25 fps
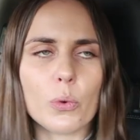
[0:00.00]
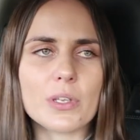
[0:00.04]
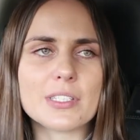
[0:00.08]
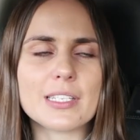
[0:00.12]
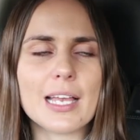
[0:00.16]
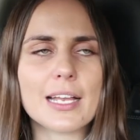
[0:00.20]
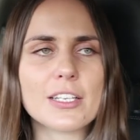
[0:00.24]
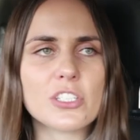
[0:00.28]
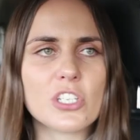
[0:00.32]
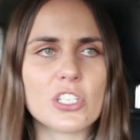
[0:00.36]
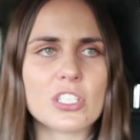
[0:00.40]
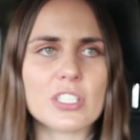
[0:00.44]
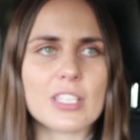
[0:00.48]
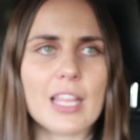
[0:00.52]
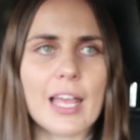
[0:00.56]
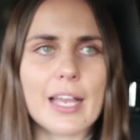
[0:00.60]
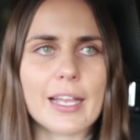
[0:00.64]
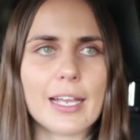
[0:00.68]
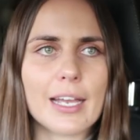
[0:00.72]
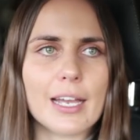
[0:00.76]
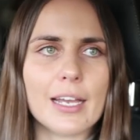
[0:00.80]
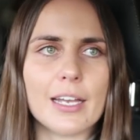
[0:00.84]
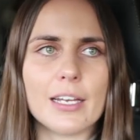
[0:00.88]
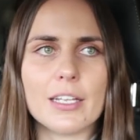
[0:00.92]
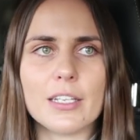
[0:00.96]
Was that just,
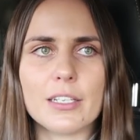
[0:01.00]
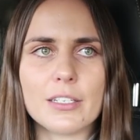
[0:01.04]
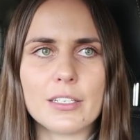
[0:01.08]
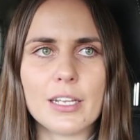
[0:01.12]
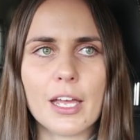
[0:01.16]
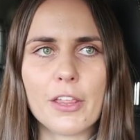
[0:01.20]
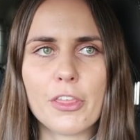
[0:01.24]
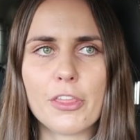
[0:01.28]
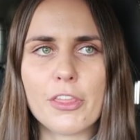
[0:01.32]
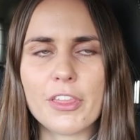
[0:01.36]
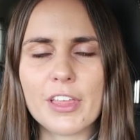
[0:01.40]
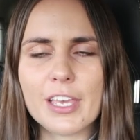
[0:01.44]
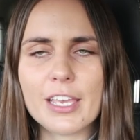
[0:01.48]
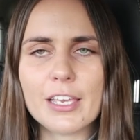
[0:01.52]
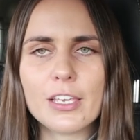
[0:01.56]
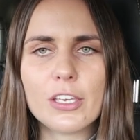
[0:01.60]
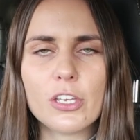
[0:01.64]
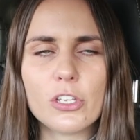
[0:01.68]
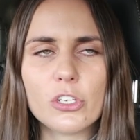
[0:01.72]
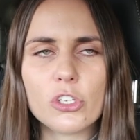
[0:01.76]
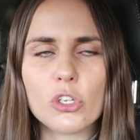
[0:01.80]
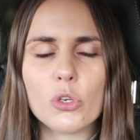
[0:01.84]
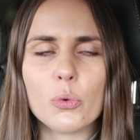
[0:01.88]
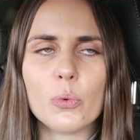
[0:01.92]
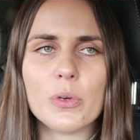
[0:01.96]
like, a thing
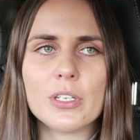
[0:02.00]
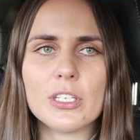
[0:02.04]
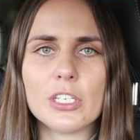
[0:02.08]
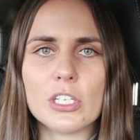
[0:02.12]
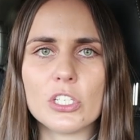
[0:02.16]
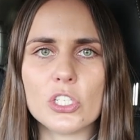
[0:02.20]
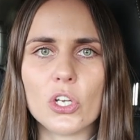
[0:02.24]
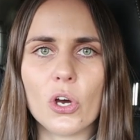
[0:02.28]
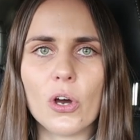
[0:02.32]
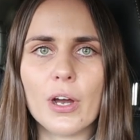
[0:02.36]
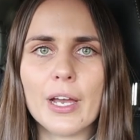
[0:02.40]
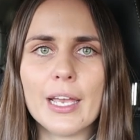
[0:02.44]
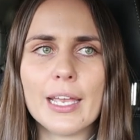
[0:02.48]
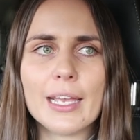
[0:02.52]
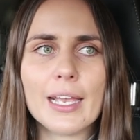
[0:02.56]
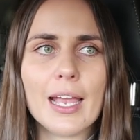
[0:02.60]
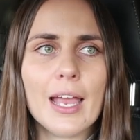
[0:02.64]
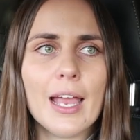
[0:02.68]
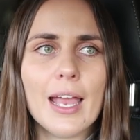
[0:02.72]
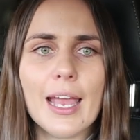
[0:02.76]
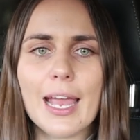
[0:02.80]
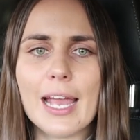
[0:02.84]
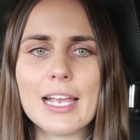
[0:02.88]
you do when you're dying?